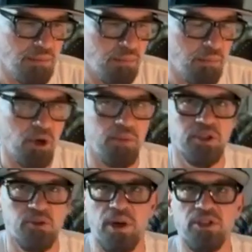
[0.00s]

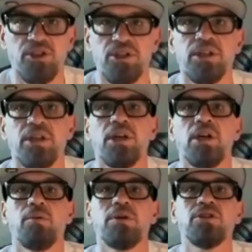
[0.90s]
Burtman's mustard,
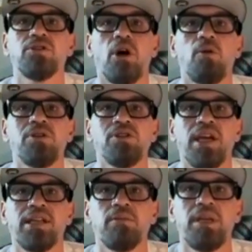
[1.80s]
which is always
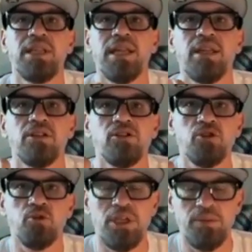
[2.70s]
to me that
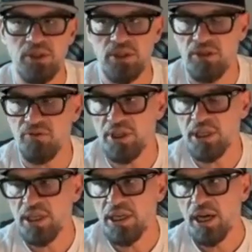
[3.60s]
screams Cleveland.